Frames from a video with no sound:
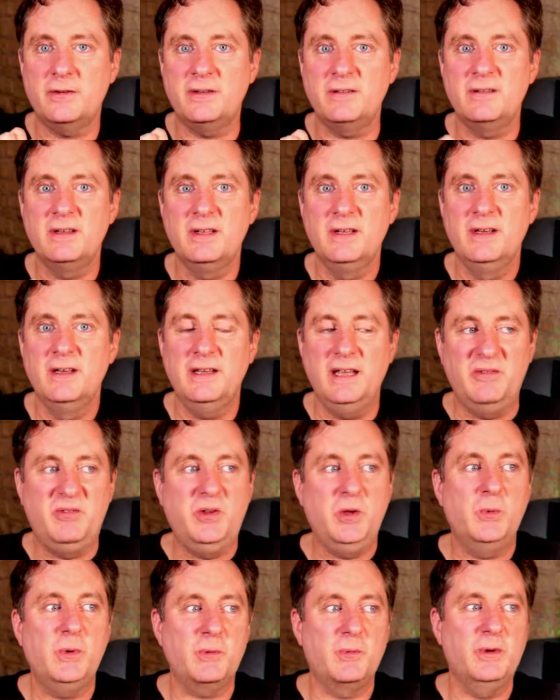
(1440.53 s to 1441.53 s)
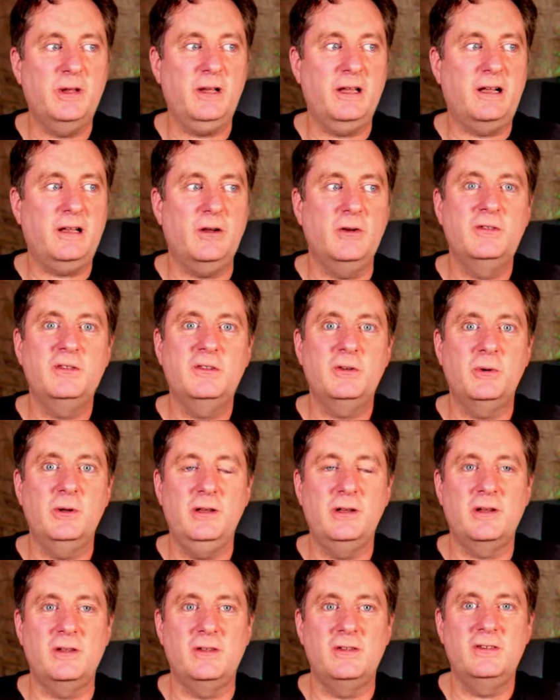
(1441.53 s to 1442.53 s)
And if you went really close to it,
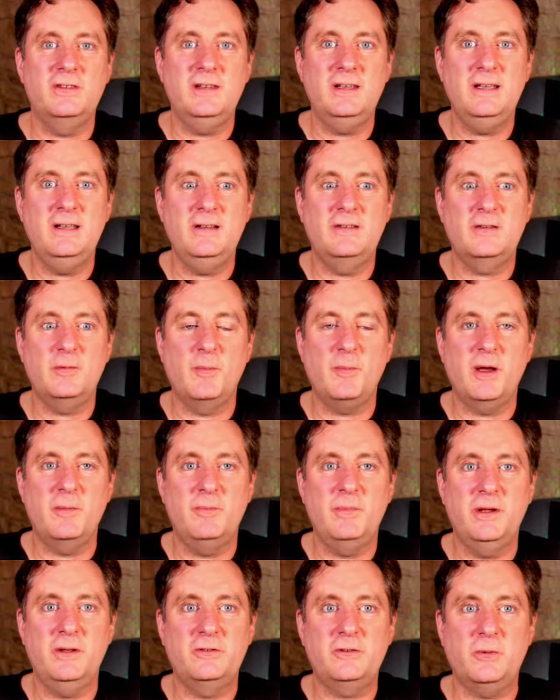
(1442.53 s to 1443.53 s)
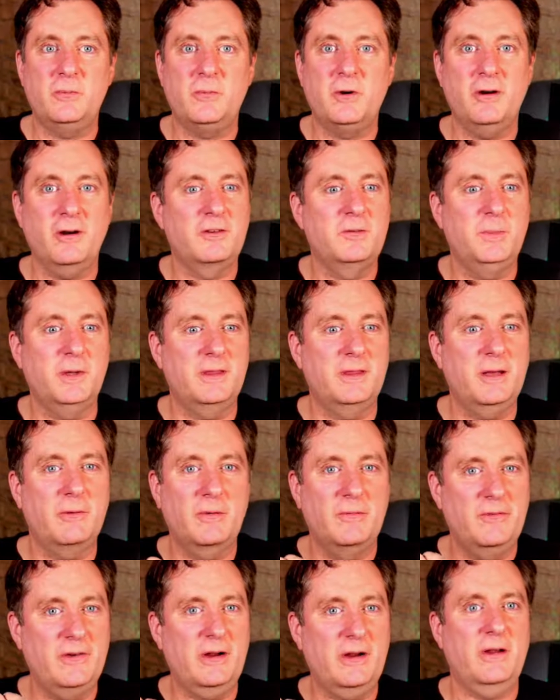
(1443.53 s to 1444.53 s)
you could see some of my pencil marks, but they
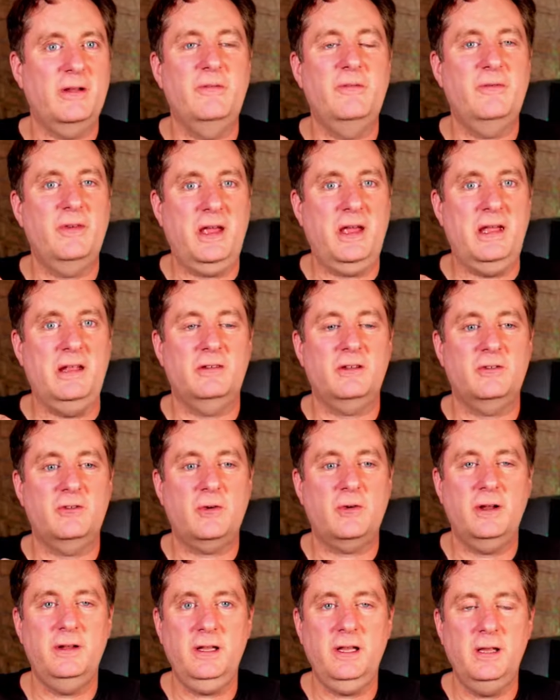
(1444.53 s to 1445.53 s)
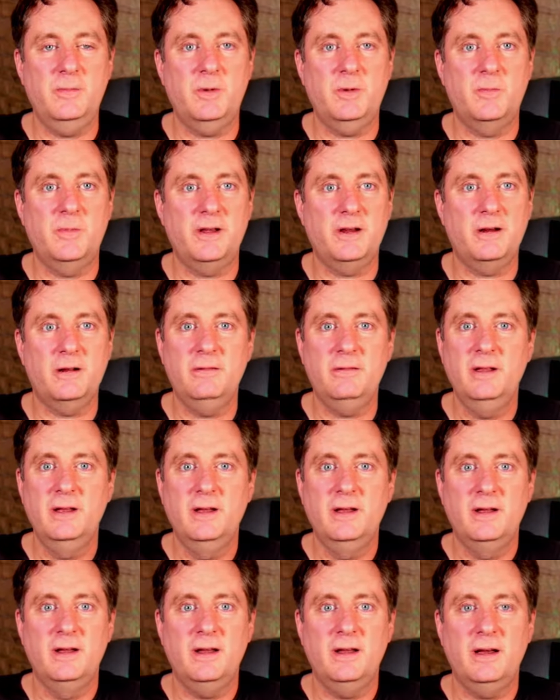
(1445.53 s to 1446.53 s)
were very faint. I tried to keep them there, and
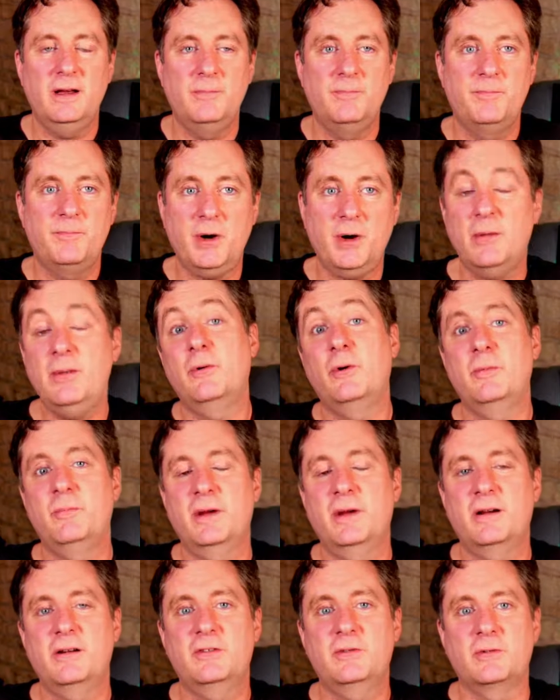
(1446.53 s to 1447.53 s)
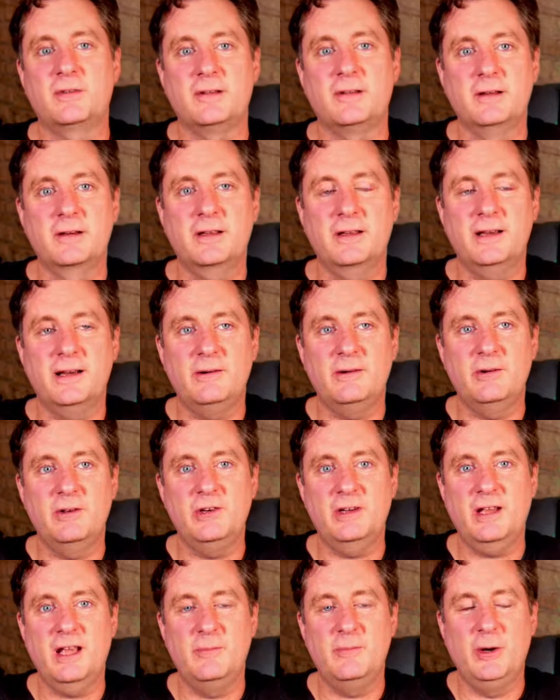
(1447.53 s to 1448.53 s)
probably what Maris was looking at when
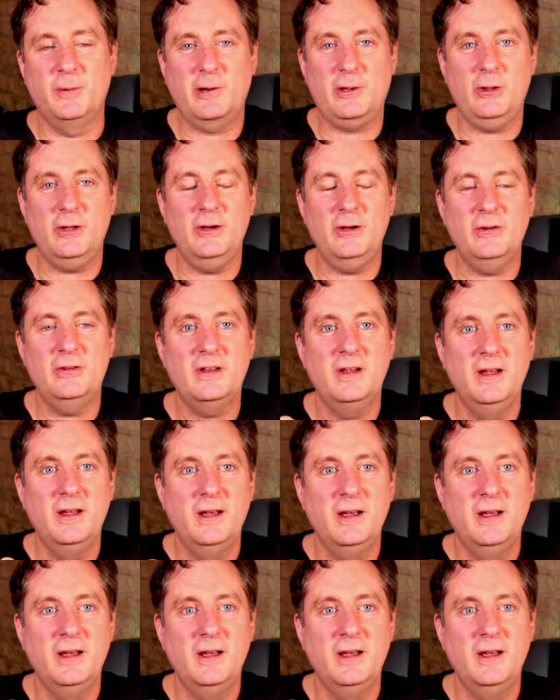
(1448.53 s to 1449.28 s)
she came up close.